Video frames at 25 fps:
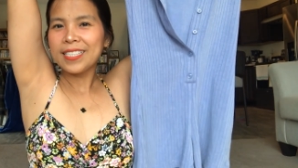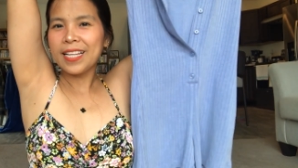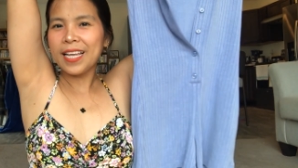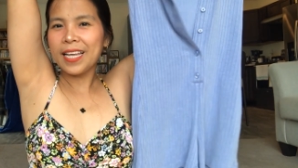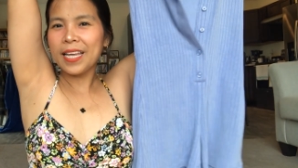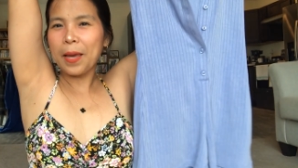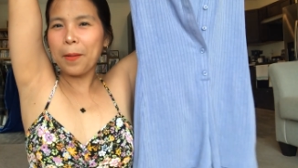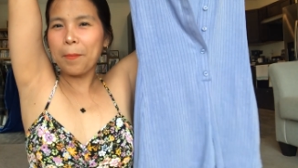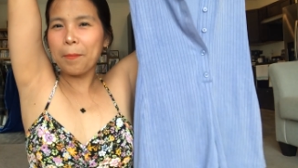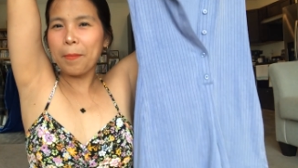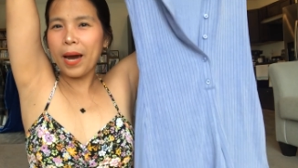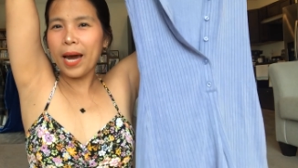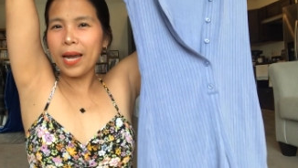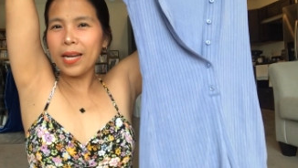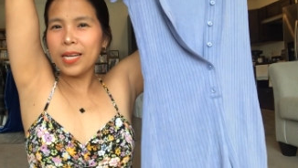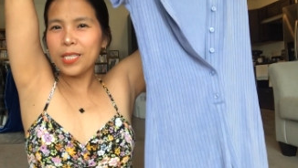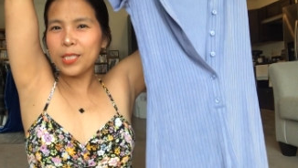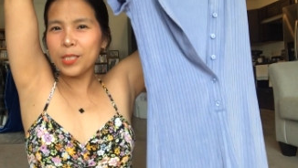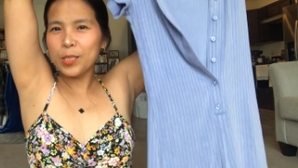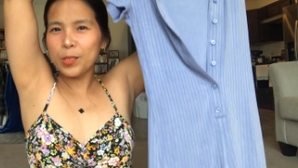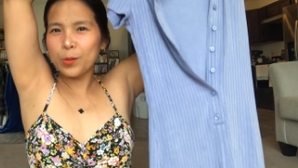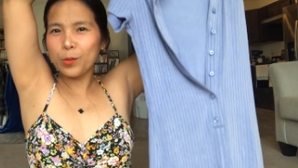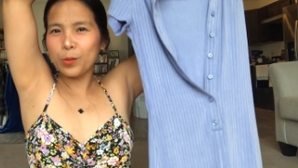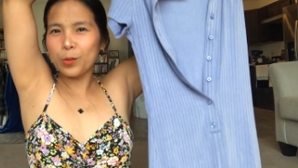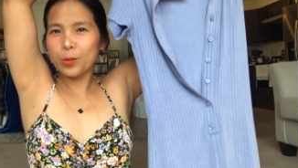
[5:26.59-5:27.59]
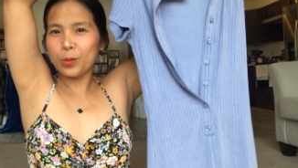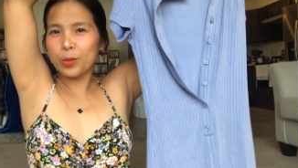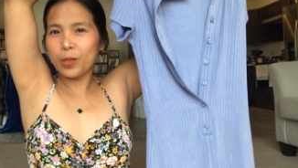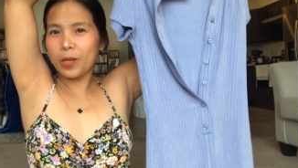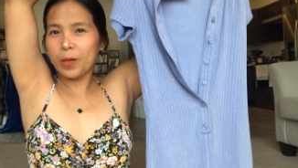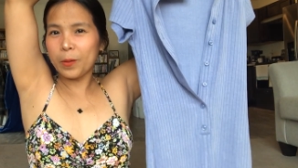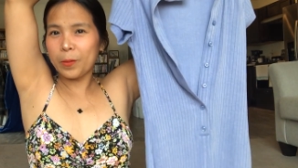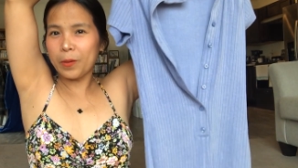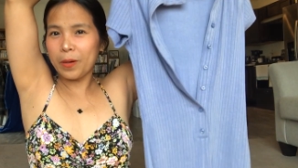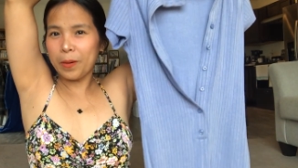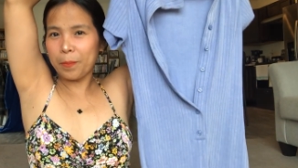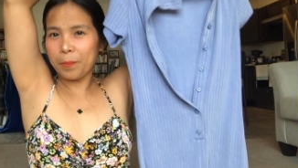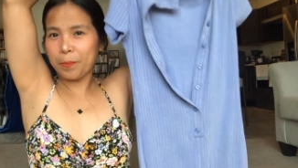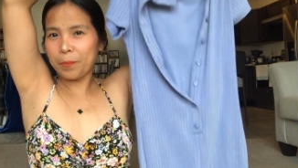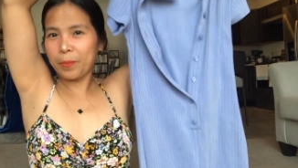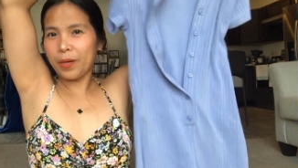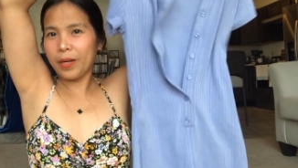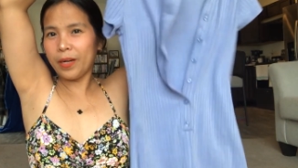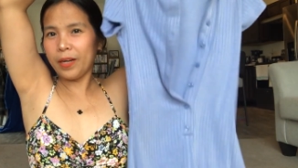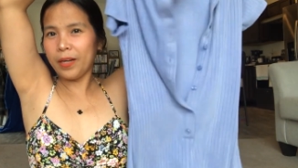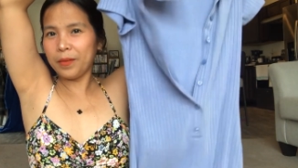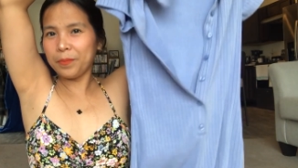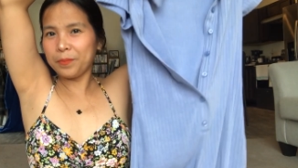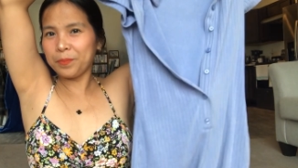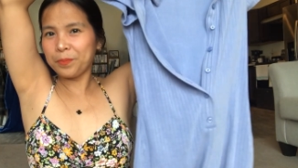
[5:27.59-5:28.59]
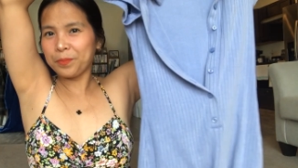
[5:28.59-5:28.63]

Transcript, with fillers: Like a bodysuit or a romper.